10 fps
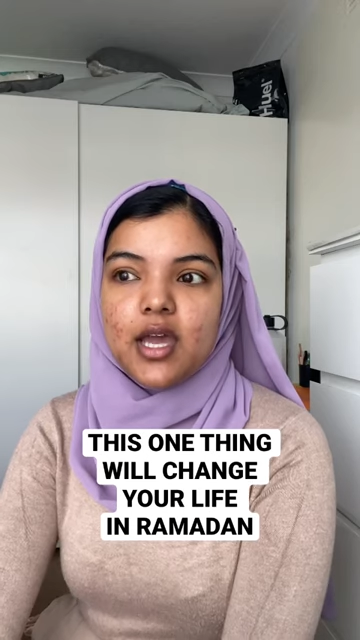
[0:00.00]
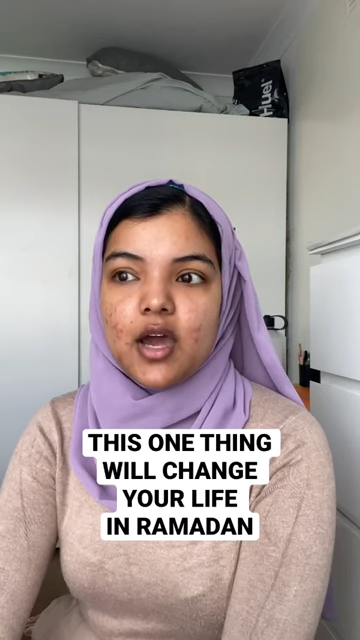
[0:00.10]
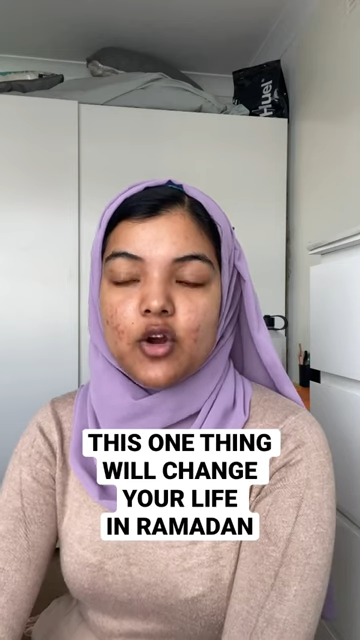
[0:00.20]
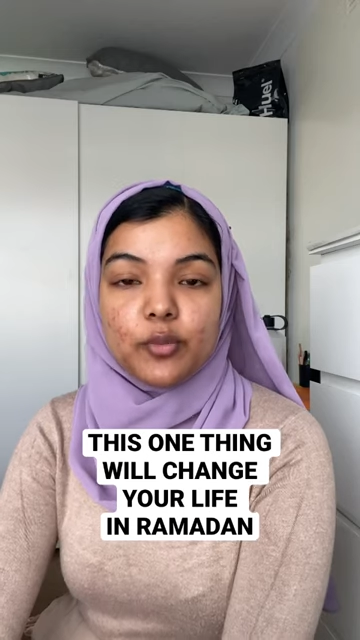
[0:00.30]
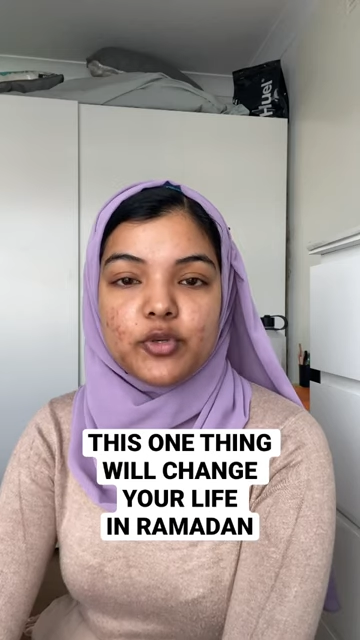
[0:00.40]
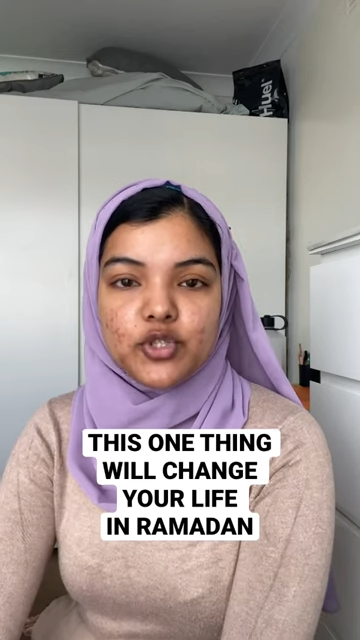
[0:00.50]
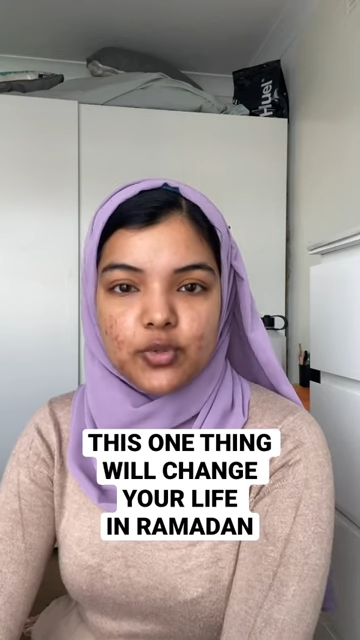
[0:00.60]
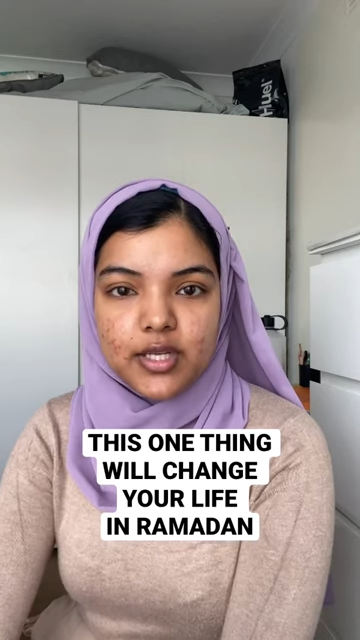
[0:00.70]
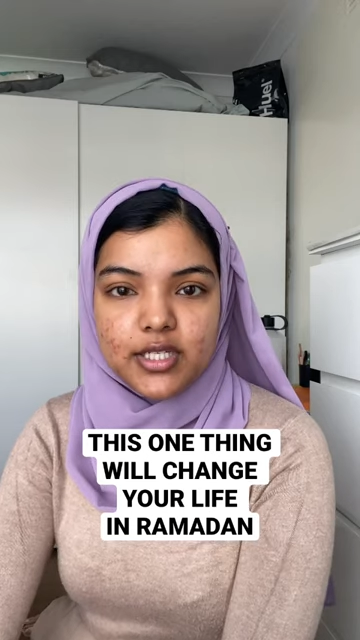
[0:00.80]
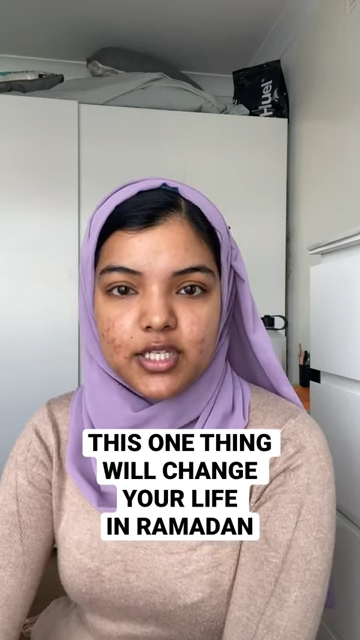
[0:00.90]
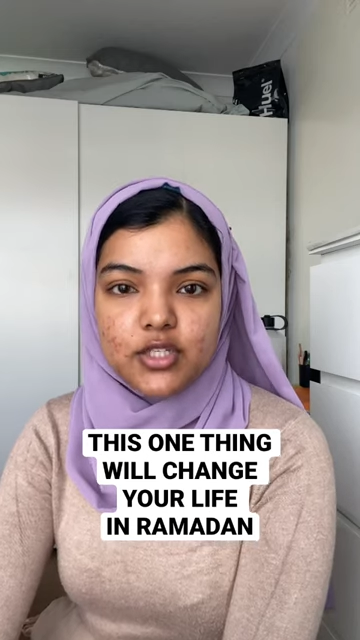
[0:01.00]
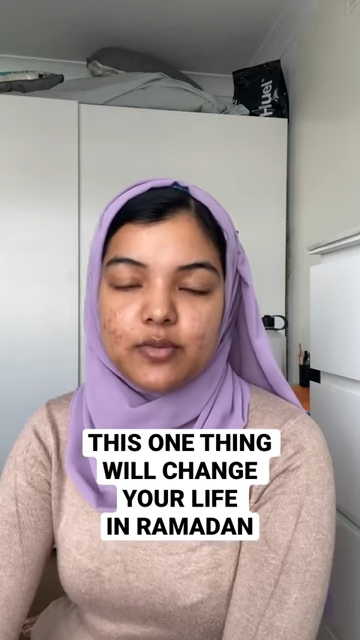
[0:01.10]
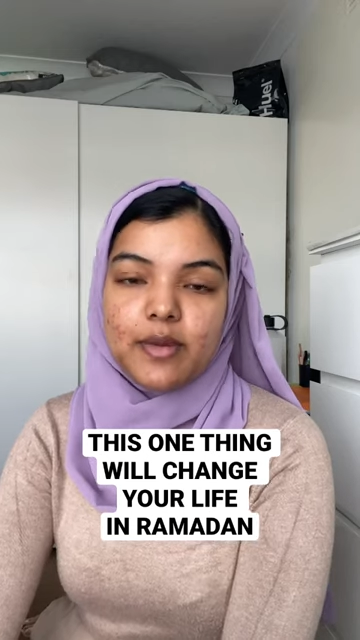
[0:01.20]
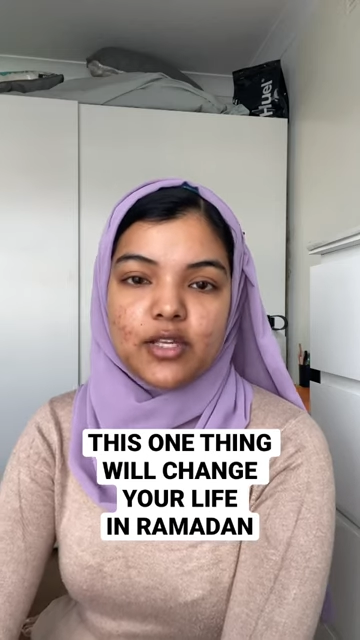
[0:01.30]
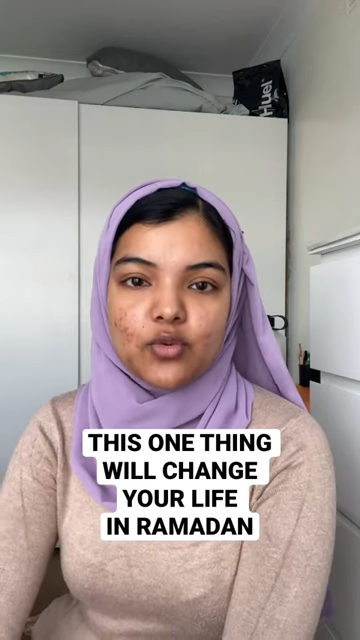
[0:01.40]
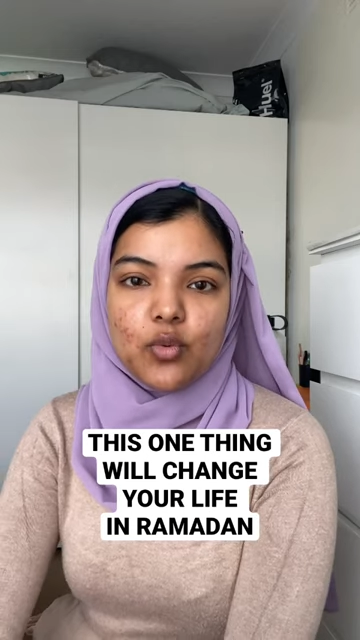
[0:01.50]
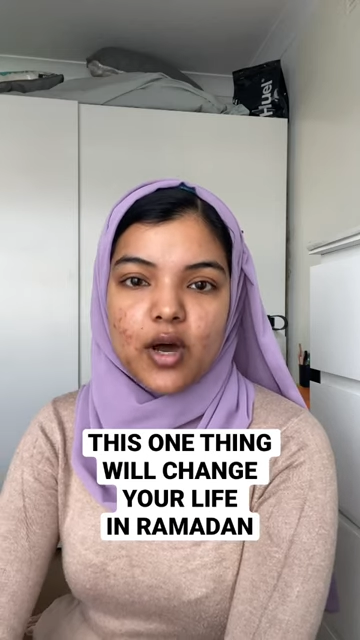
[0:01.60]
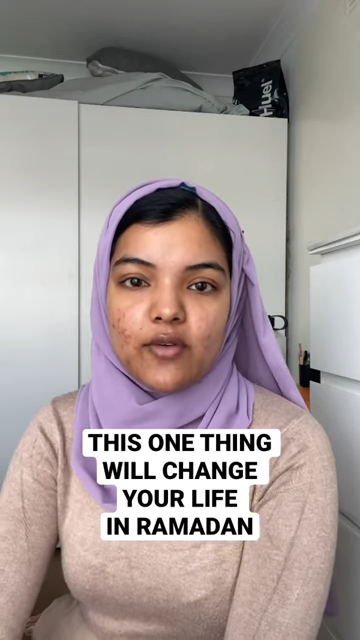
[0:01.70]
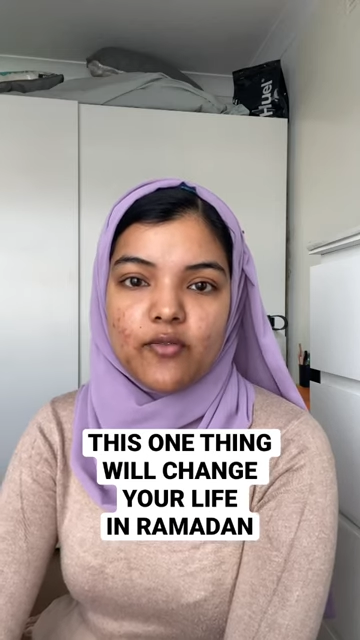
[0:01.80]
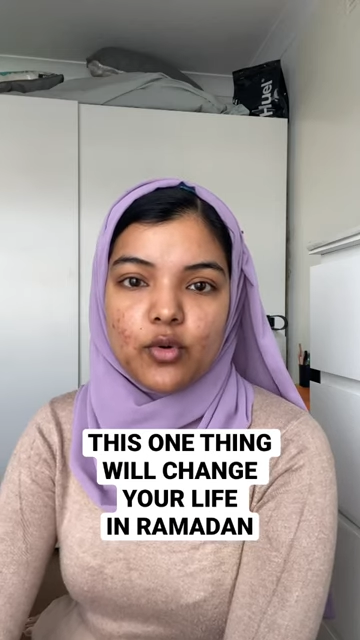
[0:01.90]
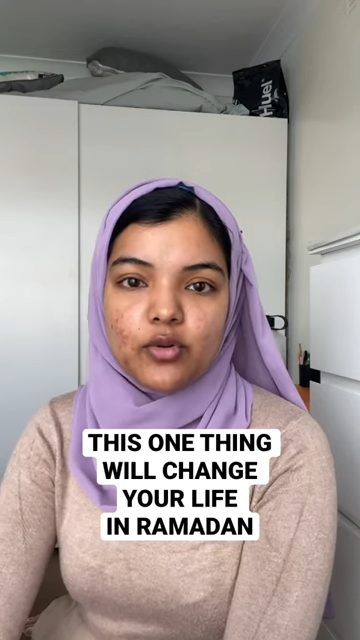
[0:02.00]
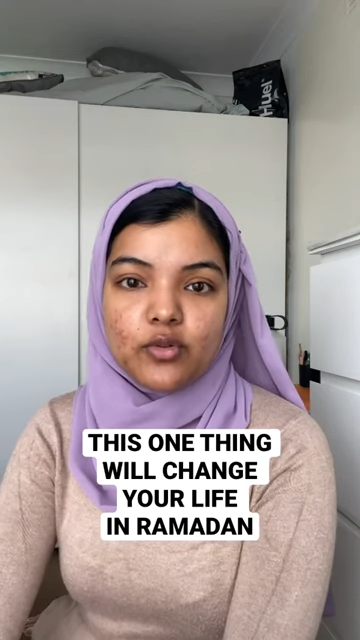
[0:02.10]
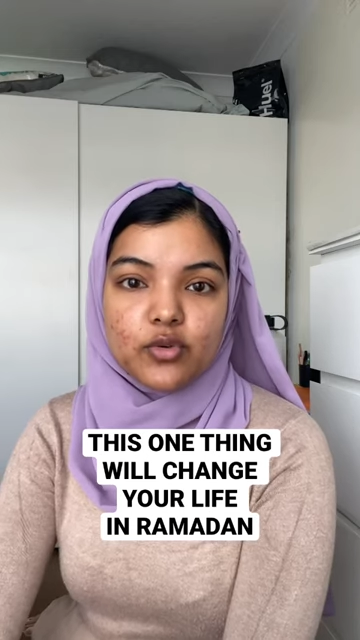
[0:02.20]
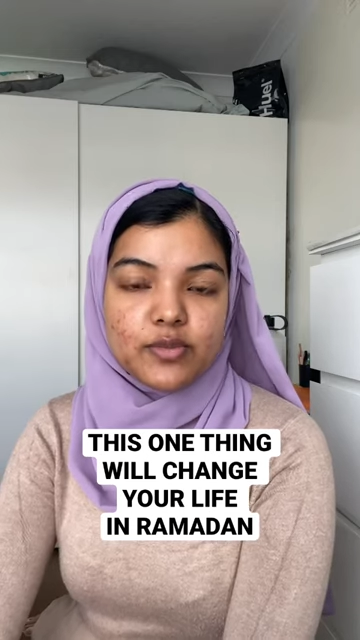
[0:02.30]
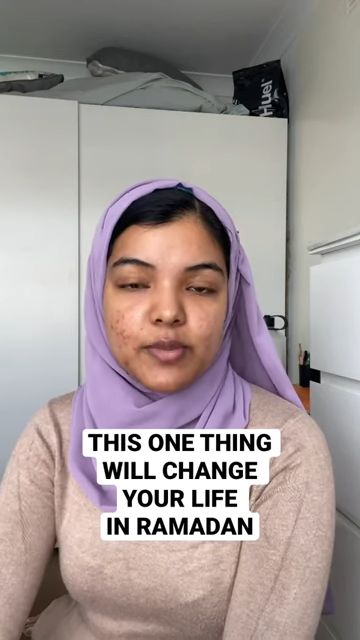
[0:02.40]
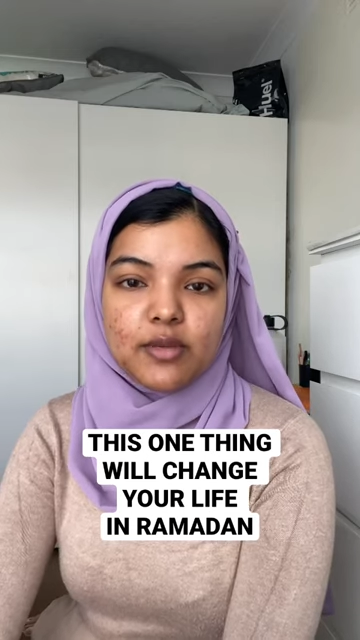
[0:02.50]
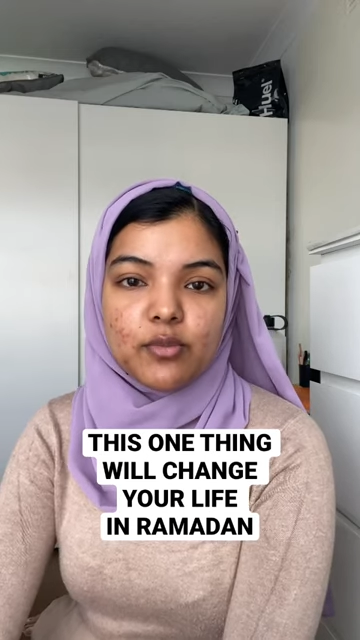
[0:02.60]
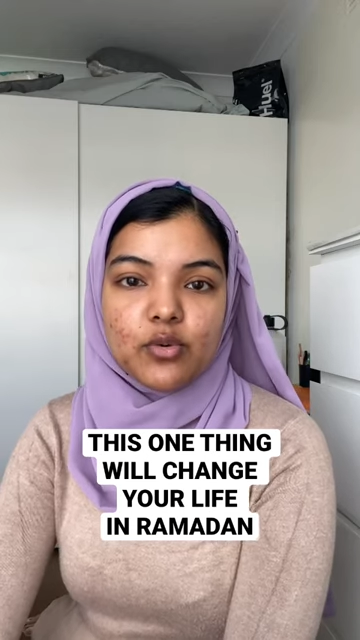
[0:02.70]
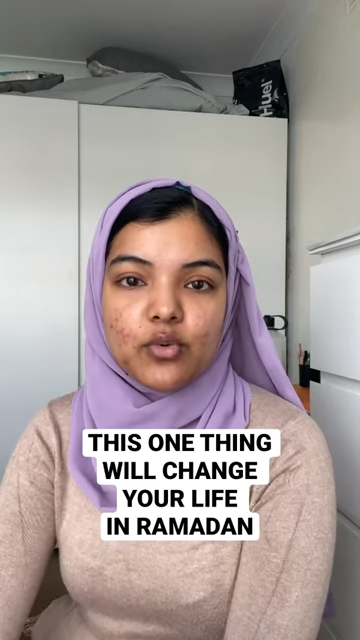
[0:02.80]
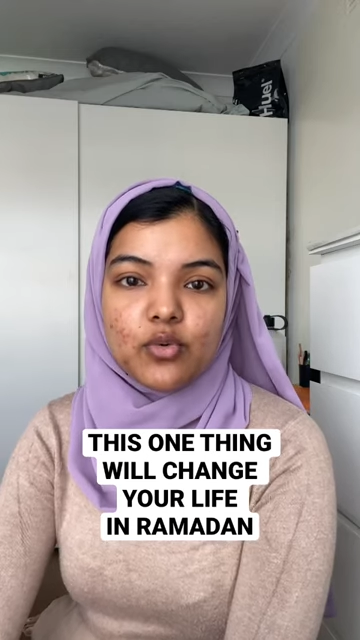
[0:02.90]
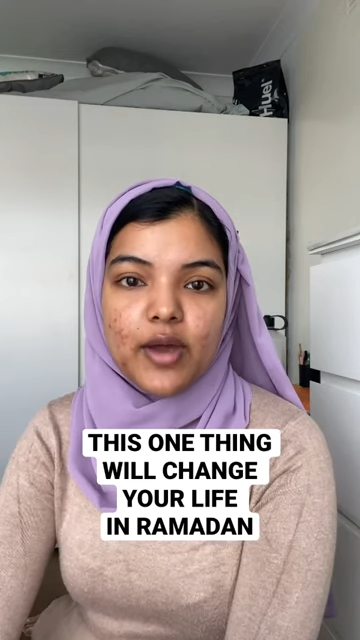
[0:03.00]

an opportunity to make du'a for those people who